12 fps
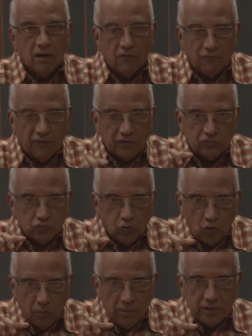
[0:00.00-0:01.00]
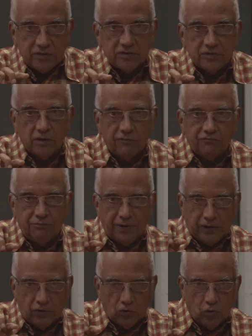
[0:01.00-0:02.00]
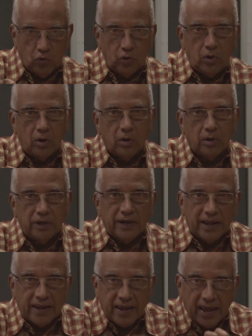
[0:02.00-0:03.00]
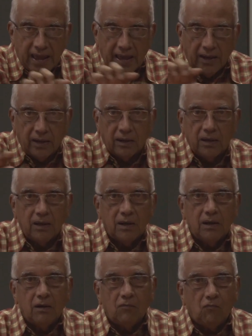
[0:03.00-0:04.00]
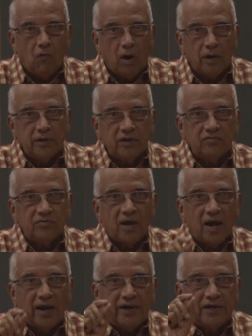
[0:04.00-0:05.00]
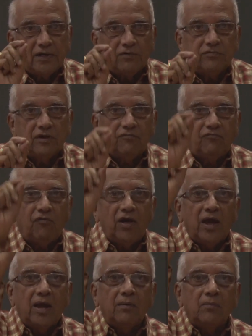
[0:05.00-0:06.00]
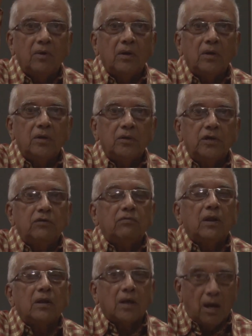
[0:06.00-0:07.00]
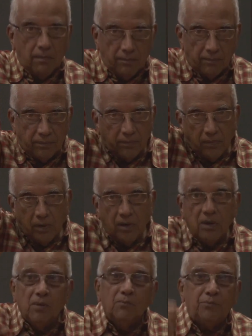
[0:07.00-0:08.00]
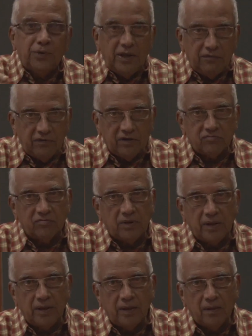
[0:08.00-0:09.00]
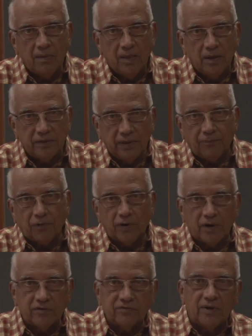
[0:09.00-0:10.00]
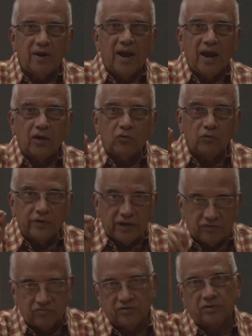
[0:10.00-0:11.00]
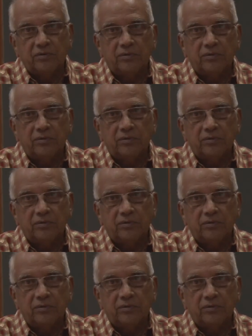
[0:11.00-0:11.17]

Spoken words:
for so much of petrol in a can, what is the height of the flame it will come? Previously, the production had to test.